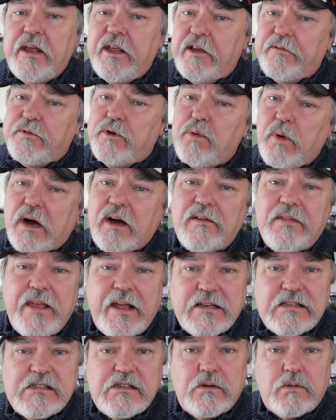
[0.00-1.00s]
If you are,
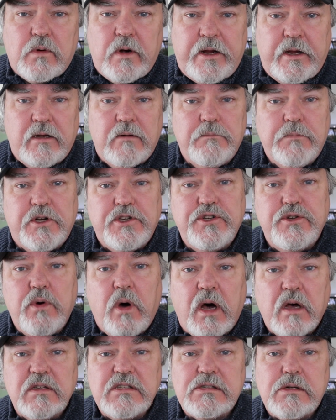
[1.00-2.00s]
that's great, but you
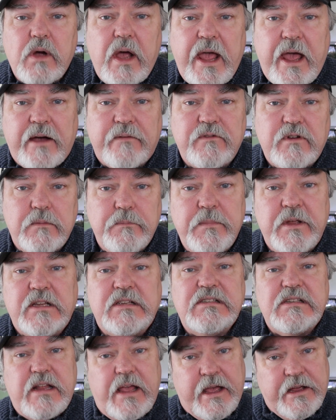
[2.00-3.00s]
also have to
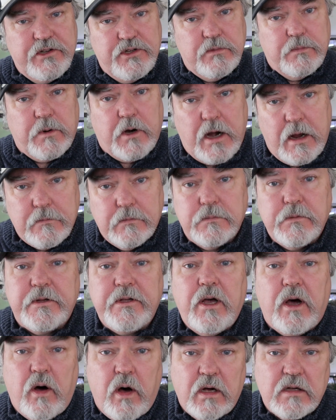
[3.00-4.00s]
mist, as you
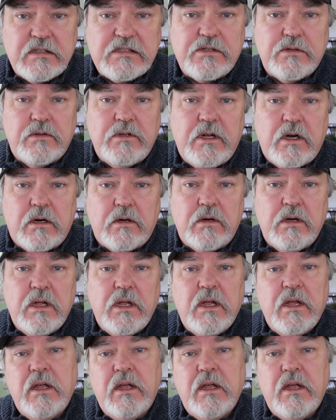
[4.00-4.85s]
probably also know.